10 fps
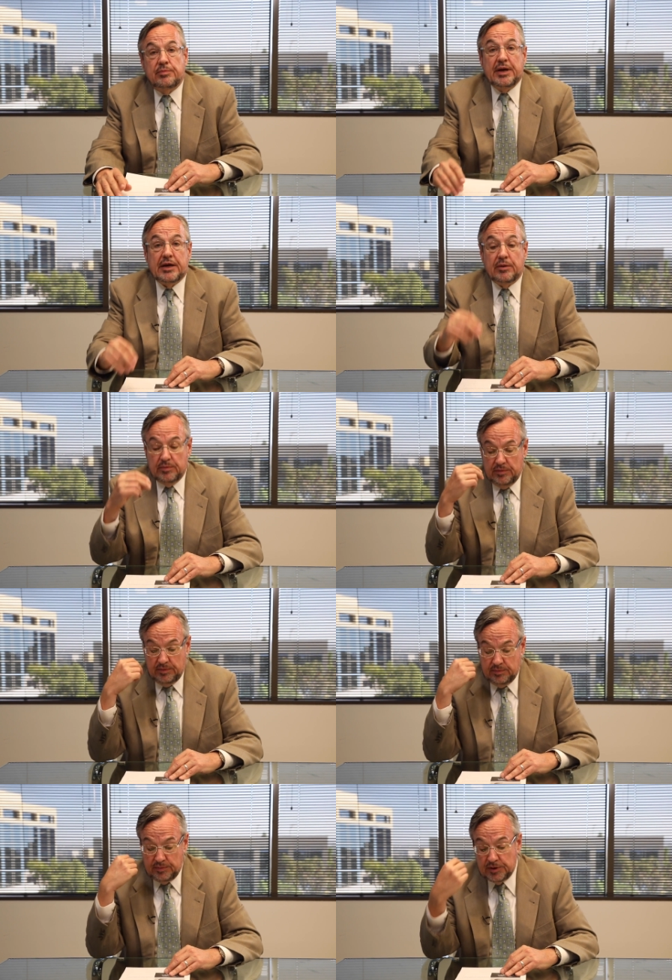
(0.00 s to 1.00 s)
Make
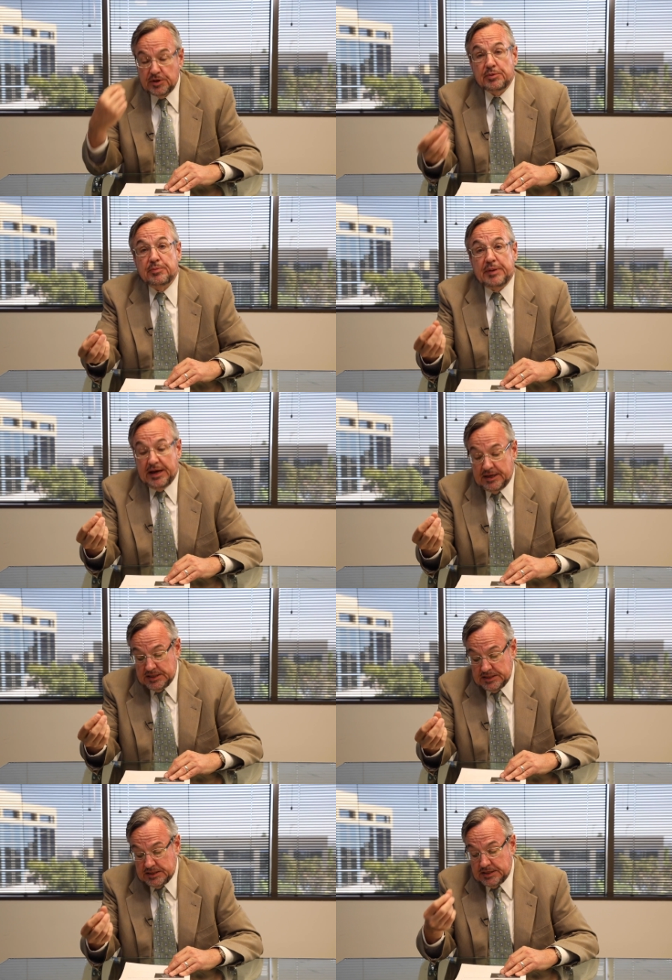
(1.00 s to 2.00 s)
multiple
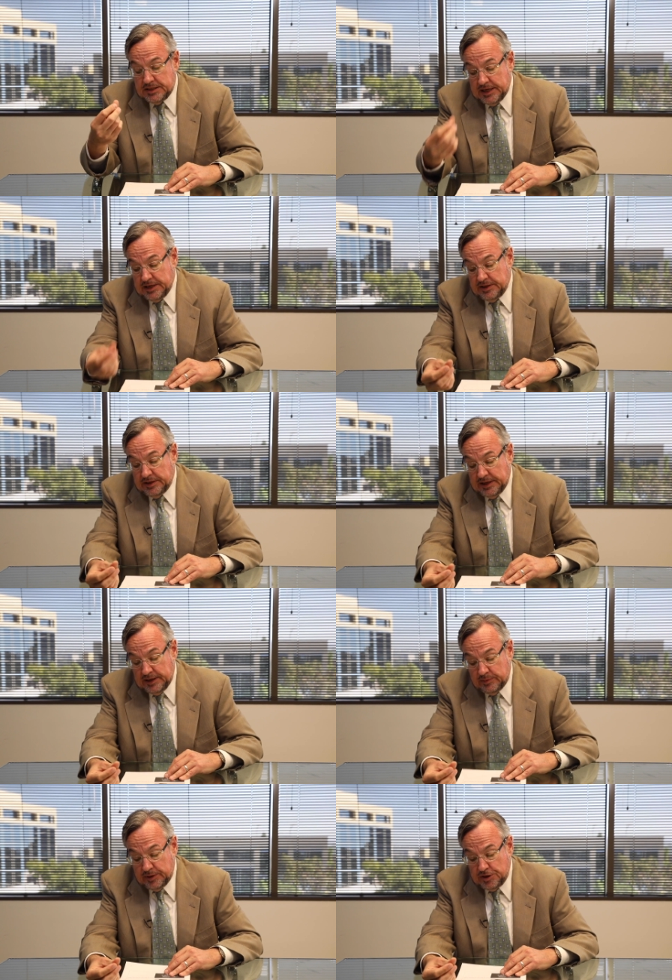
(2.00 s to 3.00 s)
passes to tighten the
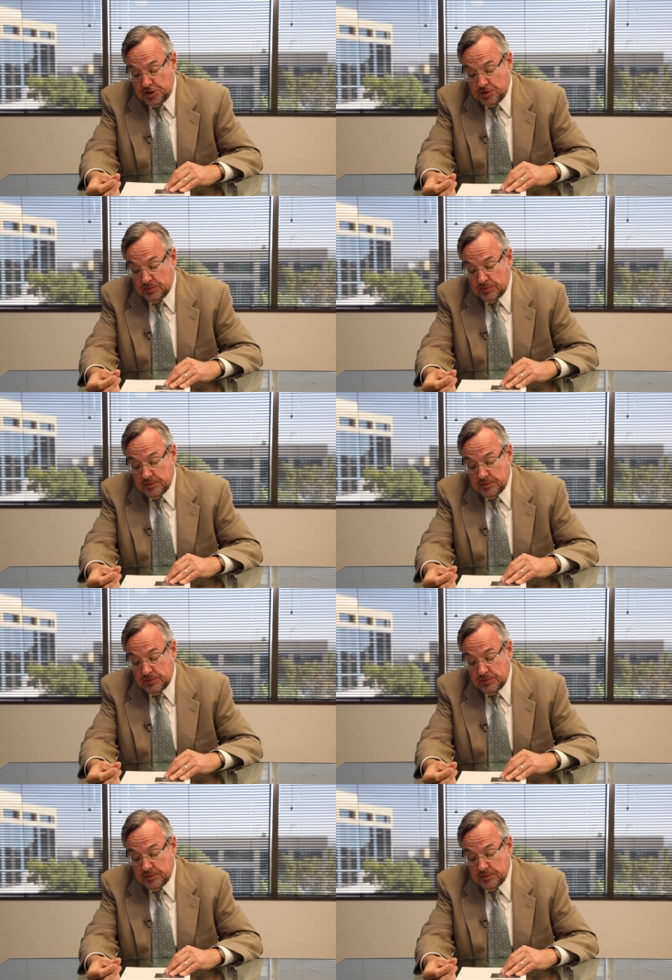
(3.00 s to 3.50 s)
language,